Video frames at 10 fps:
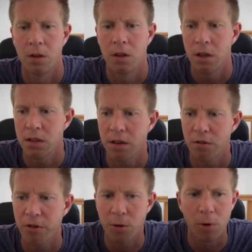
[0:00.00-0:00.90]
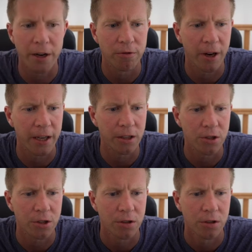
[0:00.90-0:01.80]
Let's get a really wide
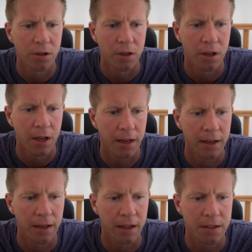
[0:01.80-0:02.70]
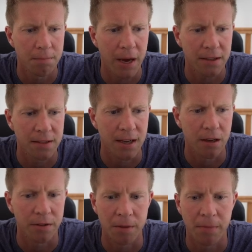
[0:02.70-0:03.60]
range and then let's max
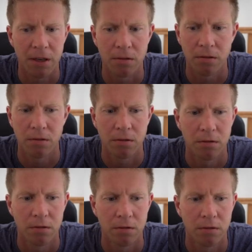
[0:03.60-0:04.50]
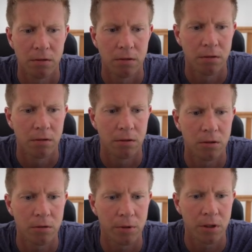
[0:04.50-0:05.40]
out the amount.
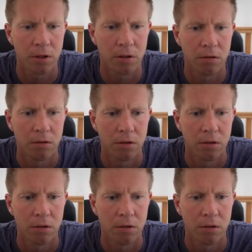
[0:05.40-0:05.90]
Oh, we can't.